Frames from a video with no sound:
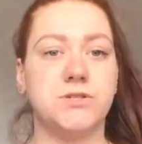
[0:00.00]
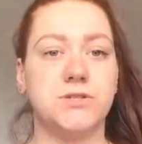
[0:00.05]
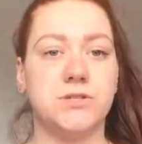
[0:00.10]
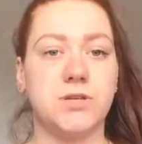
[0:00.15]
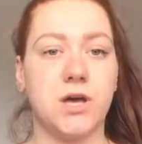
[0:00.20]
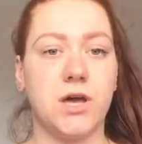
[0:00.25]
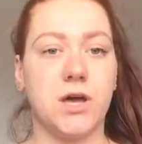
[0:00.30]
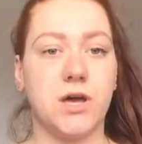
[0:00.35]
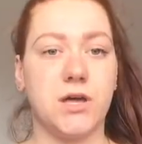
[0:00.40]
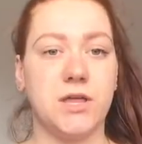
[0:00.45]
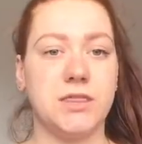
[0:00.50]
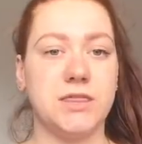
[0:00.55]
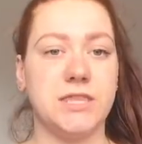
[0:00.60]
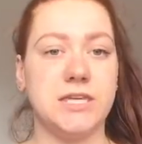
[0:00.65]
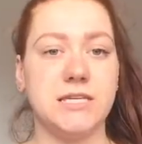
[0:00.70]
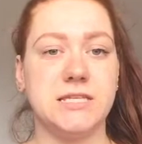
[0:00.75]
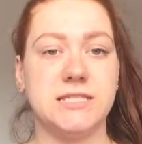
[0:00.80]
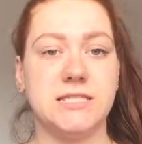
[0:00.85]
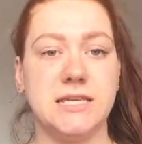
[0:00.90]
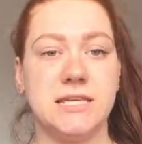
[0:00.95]
So
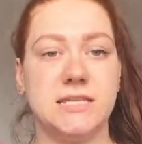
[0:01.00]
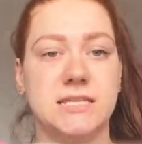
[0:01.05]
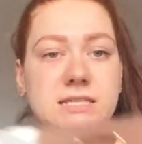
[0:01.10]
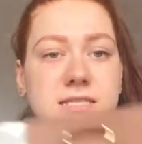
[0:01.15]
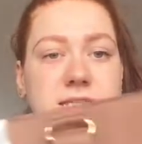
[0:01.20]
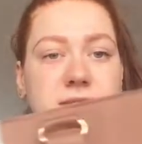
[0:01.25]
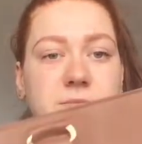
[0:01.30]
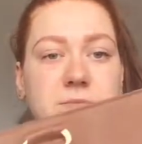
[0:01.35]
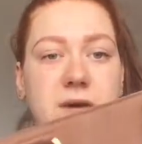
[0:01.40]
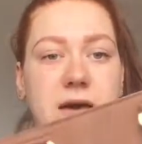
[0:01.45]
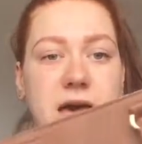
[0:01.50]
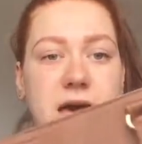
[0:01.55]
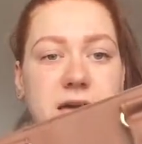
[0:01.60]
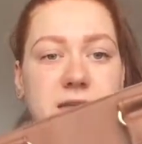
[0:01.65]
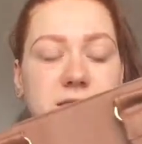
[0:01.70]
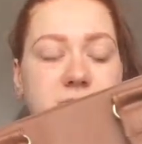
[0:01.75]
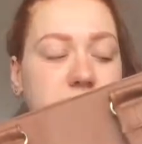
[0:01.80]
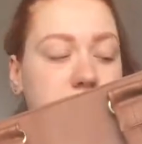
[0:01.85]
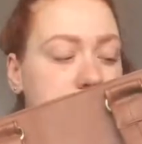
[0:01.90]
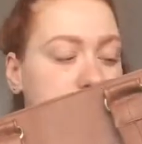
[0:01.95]
this is the
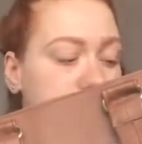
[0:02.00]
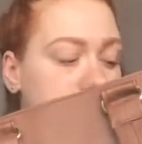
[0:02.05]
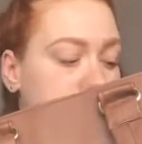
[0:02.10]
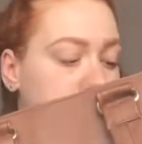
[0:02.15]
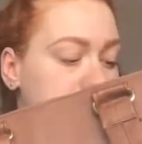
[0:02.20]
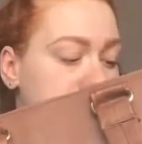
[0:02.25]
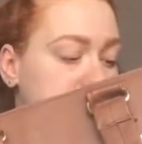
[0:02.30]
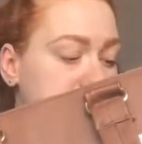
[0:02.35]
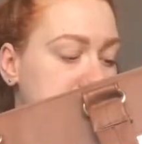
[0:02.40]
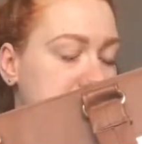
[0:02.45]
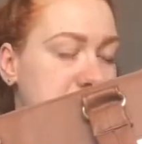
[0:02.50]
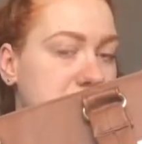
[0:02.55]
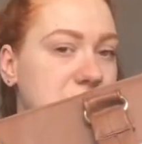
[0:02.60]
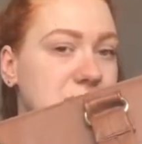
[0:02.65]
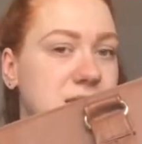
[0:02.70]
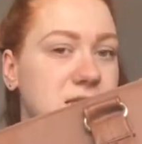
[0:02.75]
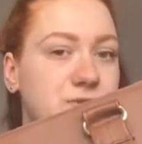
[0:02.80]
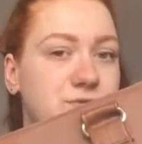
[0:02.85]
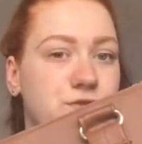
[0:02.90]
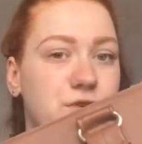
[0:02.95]
bag that I'm using.
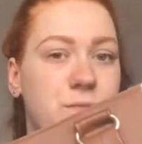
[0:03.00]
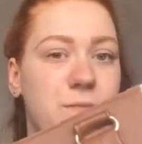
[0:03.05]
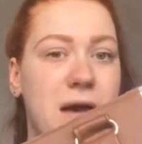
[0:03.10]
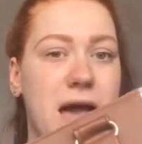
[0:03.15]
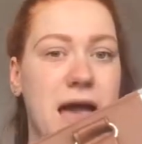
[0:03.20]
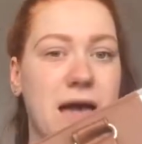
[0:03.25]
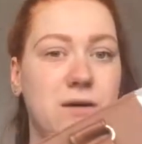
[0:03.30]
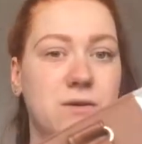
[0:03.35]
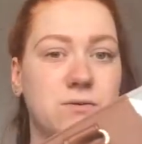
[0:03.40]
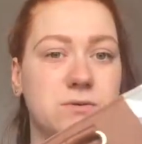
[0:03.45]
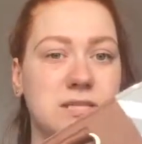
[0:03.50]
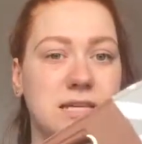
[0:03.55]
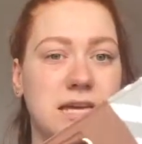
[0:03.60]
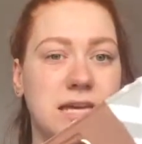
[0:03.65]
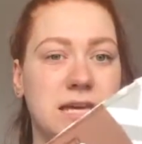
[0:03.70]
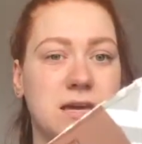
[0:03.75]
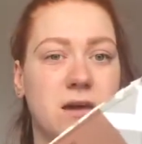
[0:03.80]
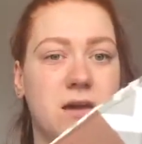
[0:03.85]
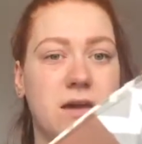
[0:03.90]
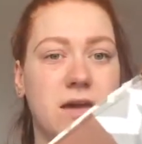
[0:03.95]
This is from
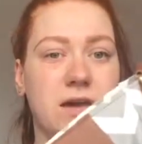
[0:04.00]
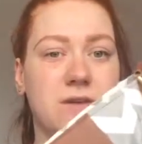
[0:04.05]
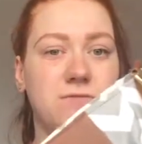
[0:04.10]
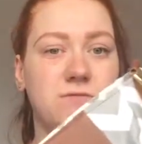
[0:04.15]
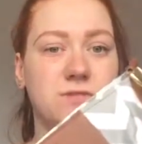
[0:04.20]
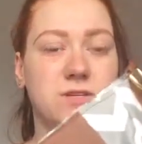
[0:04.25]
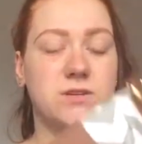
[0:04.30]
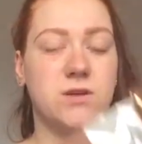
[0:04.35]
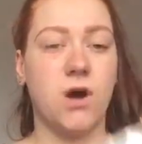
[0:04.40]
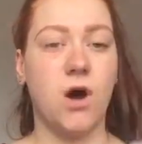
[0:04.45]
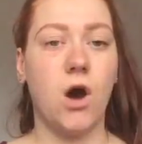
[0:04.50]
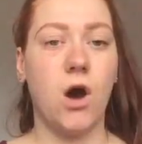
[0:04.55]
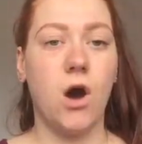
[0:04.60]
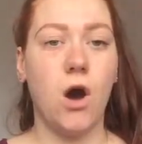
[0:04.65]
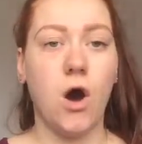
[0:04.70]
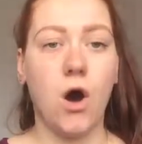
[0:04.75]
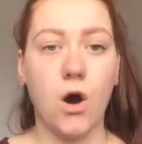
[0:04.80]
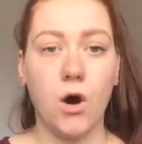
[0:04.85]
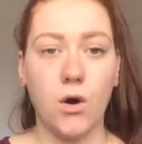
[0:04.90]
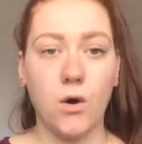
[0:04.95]
Aldi. I have done a
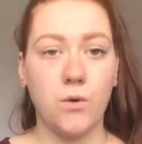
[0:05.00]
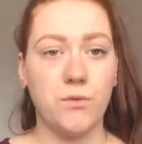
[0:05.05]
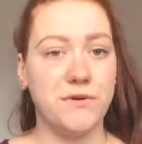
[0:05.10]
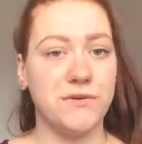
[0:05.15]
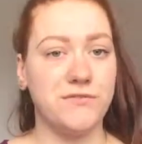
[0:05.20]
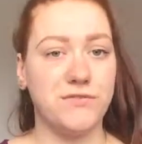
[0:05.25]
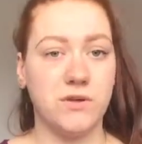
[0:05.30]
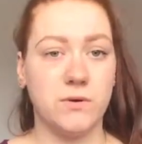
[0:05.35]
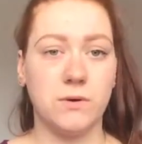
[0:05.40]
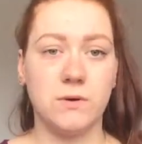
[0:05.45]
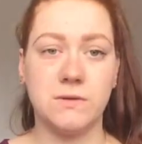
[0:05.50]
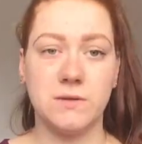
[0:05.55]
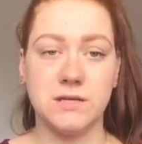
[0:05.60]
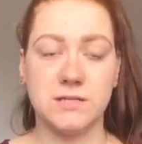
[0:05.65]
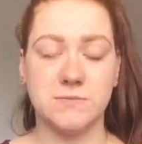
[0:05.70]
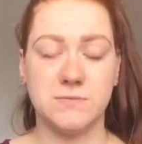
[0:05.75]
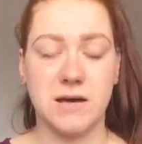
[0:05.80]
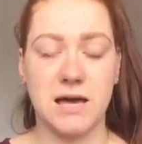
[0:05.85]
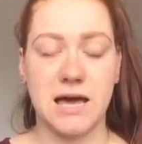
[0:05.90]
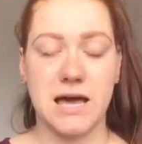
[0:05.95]
whole review on
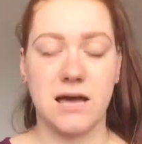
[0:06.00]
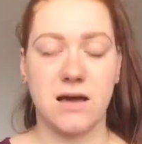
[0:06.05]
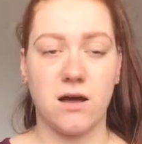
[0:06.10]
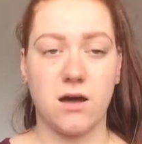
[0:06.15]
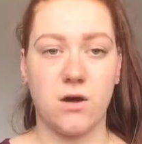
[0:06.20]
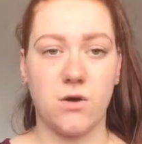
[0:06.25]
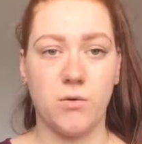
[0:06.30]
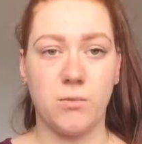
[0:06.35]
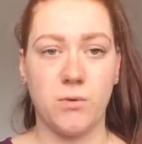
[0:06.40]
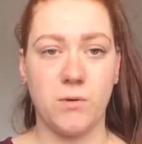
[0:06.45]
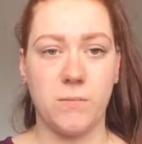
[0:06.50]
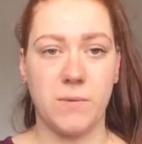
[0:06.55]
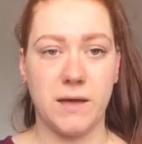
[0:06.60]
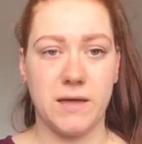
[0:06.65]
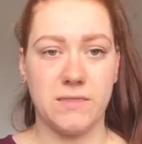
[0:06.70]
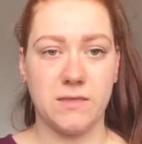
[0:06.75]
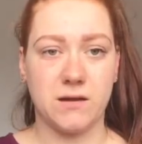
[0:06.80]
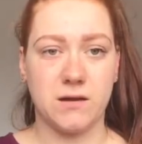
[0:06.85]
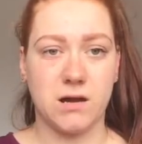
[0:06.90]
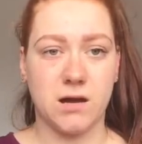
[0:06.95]
this bag. I will pop it
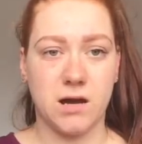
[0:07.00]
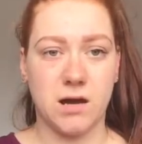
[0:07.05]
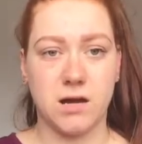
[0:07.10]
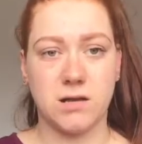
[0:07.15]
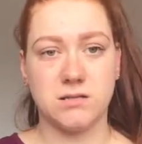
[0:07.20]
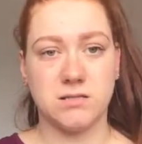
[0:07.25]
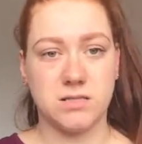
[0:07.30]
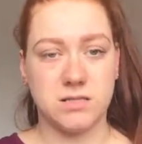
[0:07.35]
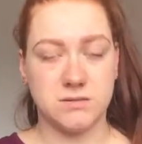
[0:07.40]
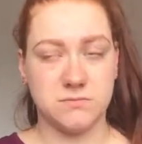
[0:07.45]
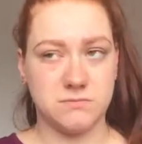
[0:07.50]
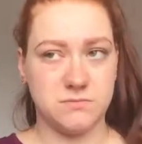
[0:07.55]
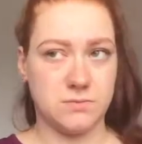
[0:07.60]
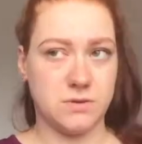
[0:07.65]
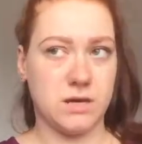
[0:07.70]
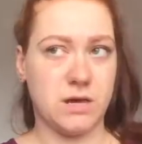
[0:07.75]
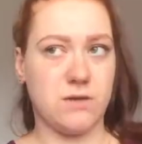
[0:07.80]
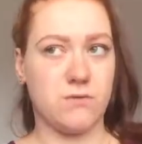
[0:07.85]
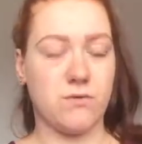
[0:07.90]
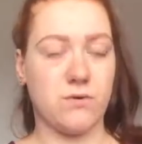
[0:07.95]
in the cards
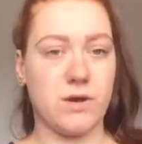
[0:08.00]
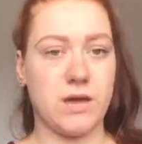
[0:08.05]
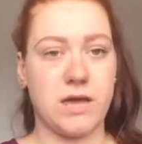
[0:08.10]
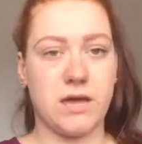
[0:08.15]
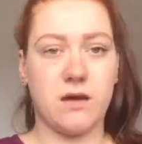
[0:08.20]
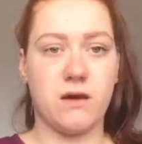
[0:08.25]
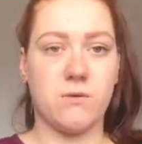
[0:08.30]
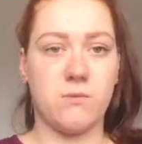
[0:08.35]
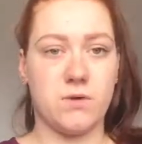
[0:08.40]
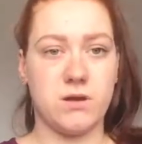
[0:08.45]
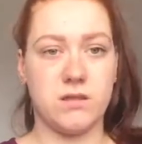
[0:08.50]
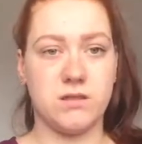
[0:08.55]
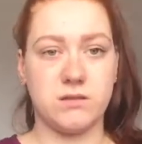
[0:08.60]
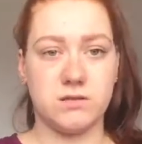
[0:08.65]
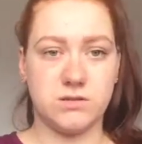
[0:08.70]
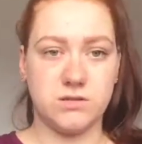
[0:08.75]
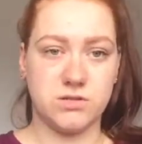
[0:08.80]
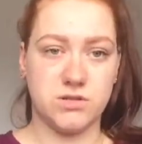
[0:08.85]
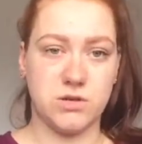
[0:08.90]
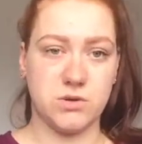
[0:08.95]
here or here, one of the
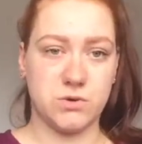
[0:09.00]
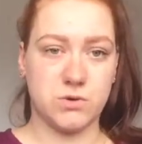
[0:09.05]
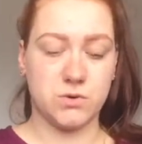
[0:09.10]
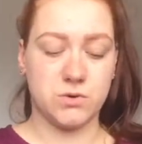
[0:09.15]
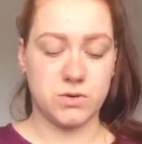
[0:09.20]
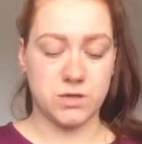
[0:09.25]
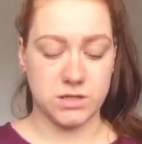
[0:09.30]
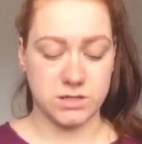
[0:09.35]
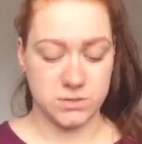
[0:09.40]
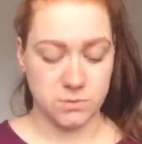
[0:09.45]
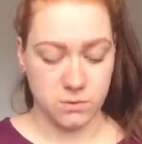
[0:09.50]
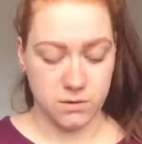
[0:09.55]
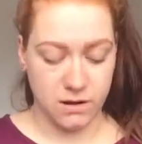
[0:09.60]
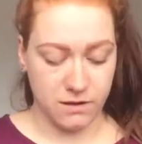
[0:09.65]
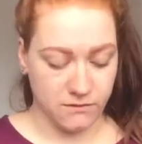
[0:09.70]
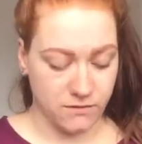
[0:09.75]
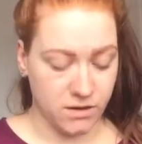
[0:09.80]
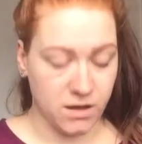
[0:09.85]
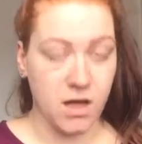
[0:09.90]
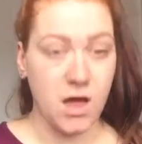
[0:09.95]
two corners,
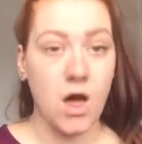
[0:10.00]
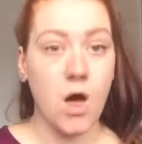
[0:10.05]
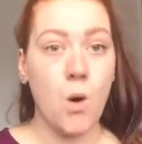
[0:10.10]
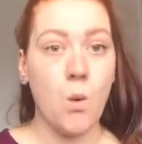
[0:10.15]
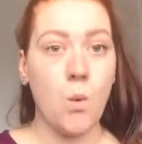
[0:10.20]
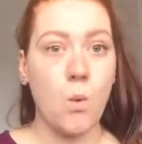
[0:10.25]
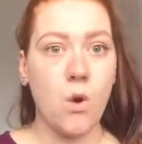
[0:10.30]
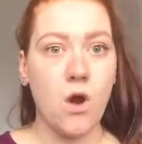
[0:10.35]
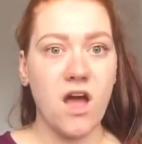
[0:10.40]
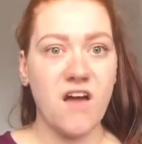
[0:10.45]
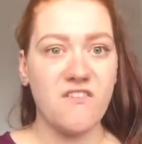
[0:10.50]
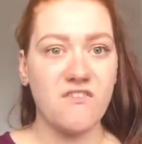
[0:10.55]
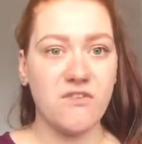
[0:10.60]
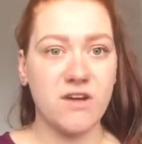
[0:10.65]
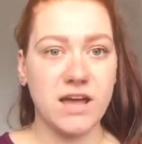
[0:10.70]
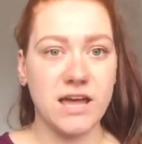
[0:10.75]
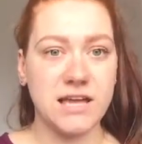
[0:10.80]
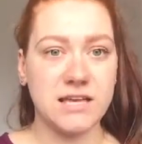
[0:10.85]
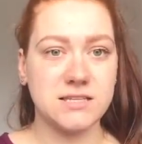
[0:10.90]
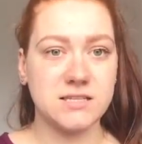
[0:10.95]
wherever
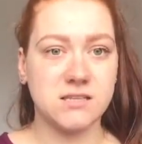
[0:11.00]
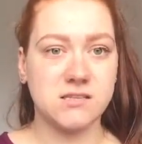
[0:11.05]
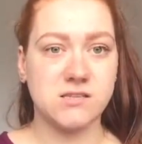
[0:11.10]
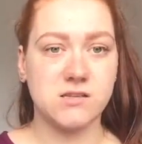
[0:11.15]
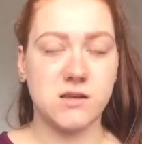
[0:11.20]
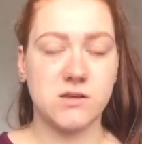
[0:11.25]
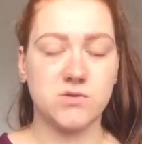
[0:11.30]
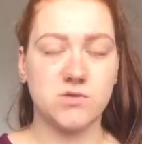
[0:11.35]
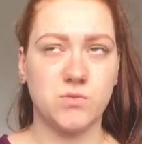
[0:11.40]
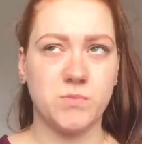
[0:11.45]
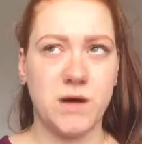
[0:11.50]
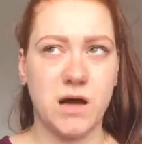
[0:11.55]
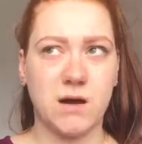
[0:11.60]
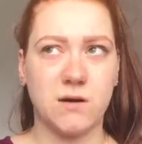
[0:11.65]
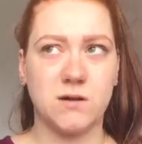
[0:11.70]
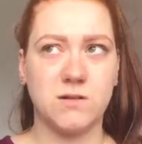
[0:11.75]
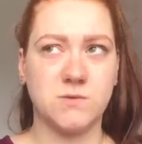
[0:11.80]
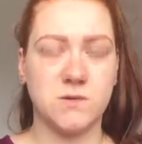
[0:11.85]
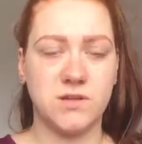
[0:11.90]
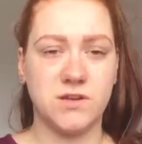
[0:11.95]
it is, because I know it's all
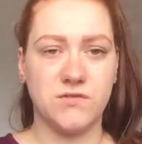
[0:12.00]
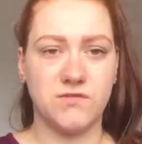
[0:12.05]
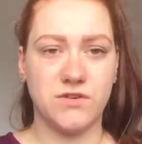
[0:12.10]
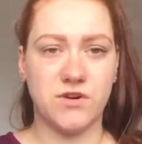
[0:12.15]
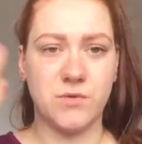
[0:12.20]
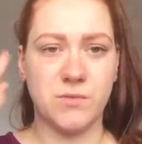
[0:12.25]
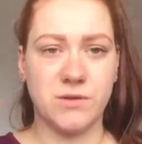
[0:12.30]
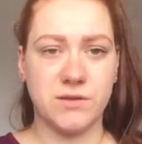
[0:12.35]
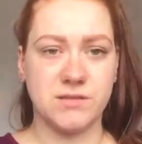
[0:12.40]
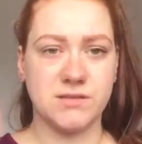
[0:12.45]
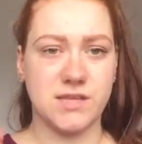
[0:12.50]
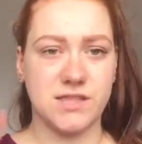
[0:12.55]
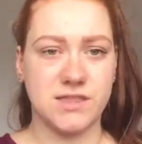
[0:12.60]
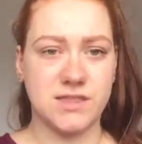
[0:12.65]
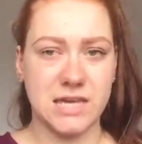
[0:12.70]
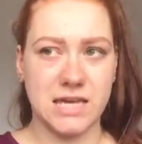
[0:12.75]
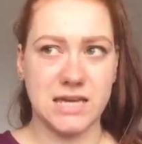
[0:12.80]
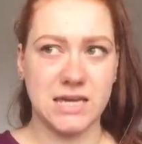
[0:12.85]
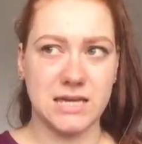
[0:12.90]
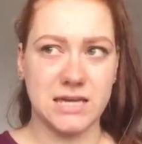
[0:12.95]
backwards when you're filming, so I
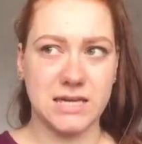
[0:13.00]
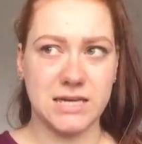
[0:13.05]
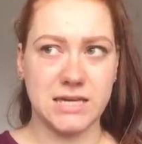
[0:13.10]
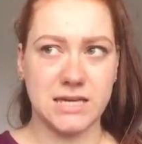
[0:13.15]
think